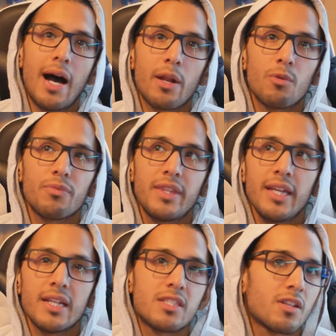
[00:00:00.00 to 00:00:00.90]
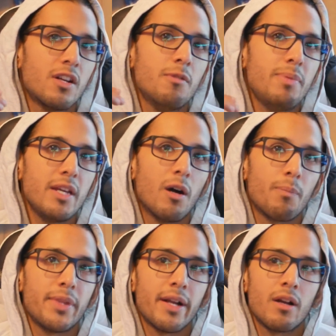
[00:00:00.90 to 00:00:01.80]
I don't think it's going to be
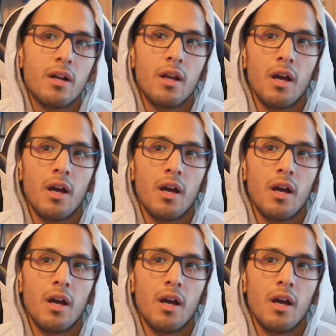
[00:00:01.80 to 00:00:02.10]
up there,